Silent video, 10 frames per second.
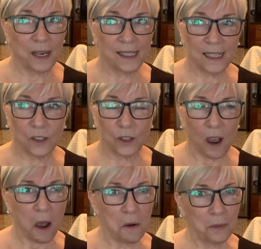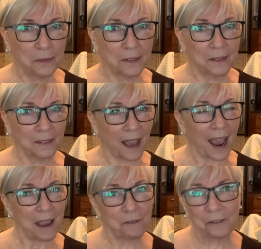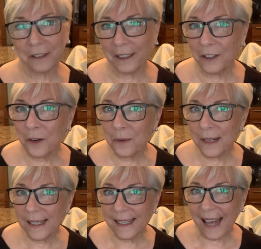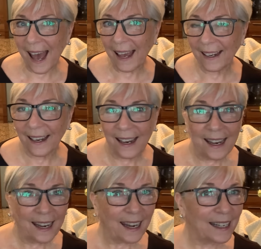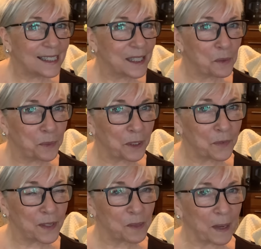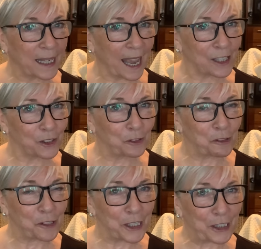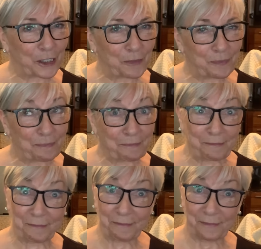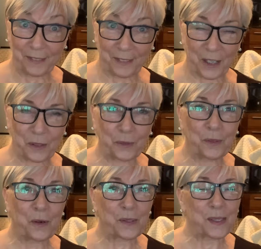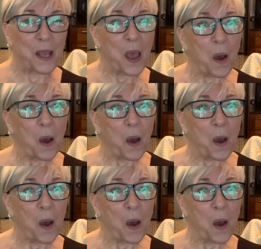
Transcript: I said to her, oh, I haven't really noticed that. And I said, I wonder if it's my castor oil. Well, who knows?